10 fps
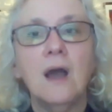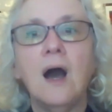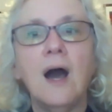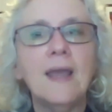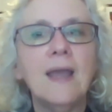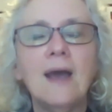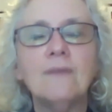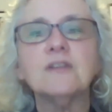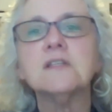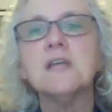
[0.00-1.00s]
I have
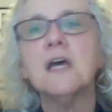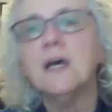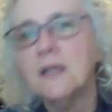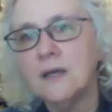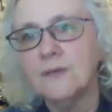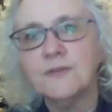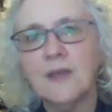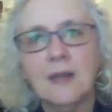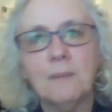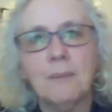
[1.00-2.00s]
a ton of
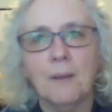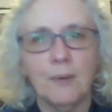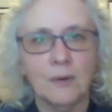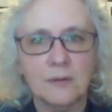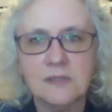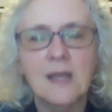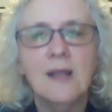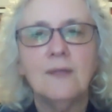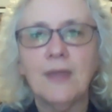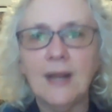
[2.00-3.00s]
teddy bear books
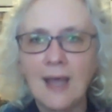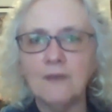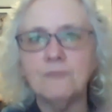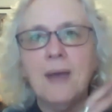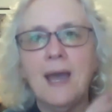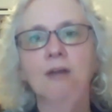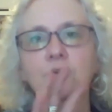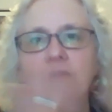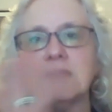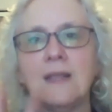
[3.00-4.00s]
that have
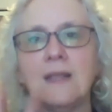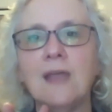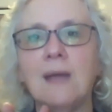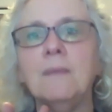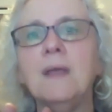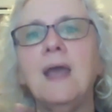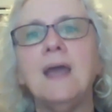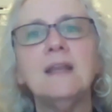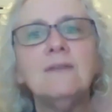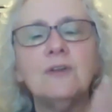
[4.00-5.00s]
patterns in them.
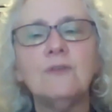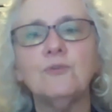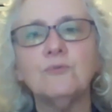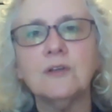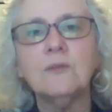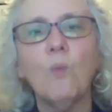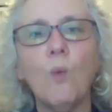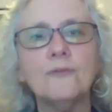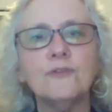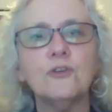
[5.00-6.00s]
And even if you didn't
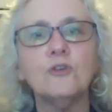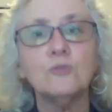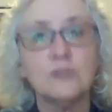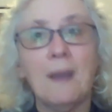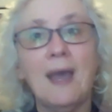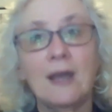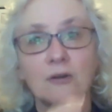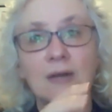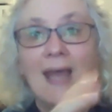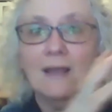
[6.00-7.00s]
want to use the
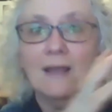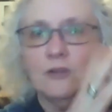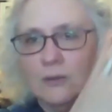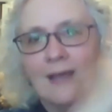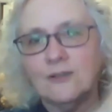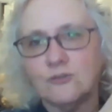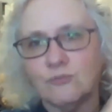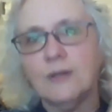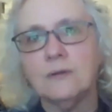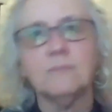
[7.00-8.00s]
pattern, as
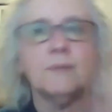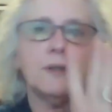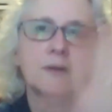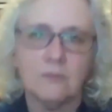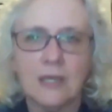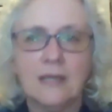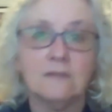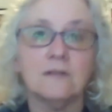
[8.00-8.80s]
written, because again,